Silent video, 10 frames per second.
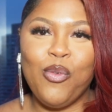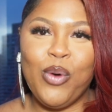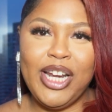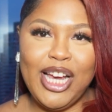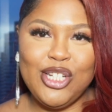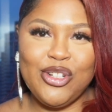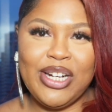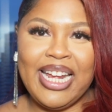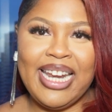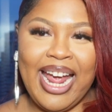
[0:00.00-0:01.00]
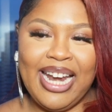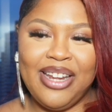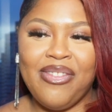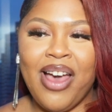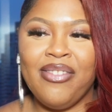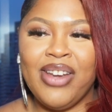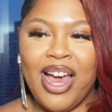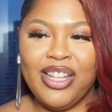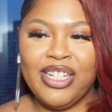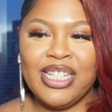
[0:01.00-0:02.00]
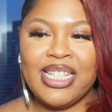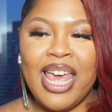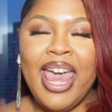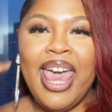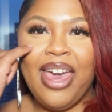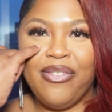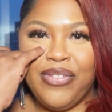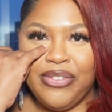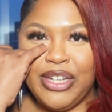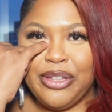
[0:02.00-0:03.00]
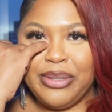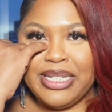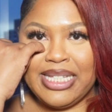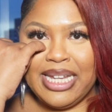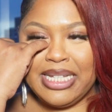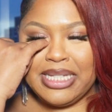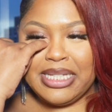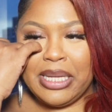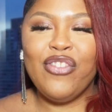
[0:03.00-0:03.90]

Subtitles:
$185.53.